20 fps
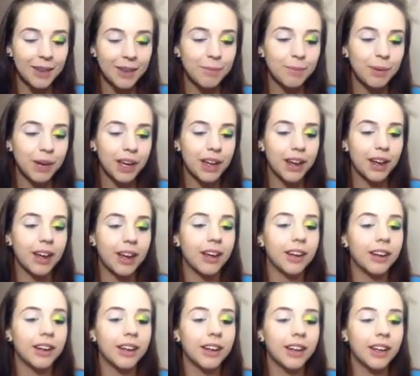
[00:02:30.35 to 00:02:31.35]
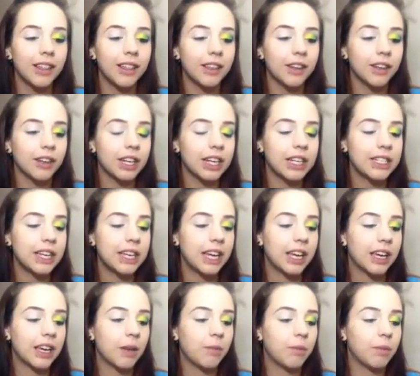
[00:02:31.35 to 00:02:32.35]
But then you're going to
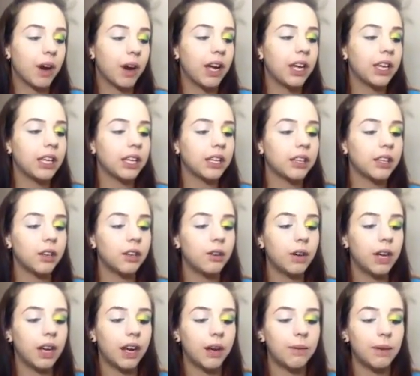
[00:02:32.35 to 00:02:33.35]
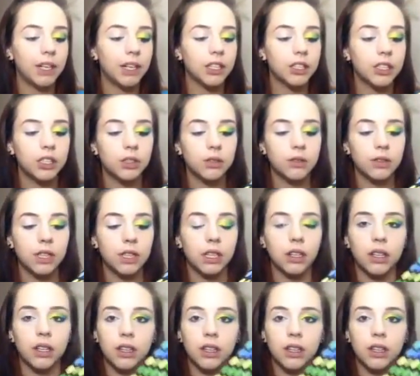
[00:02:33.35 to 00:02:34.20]
take a bright yellow, and I'm actually using,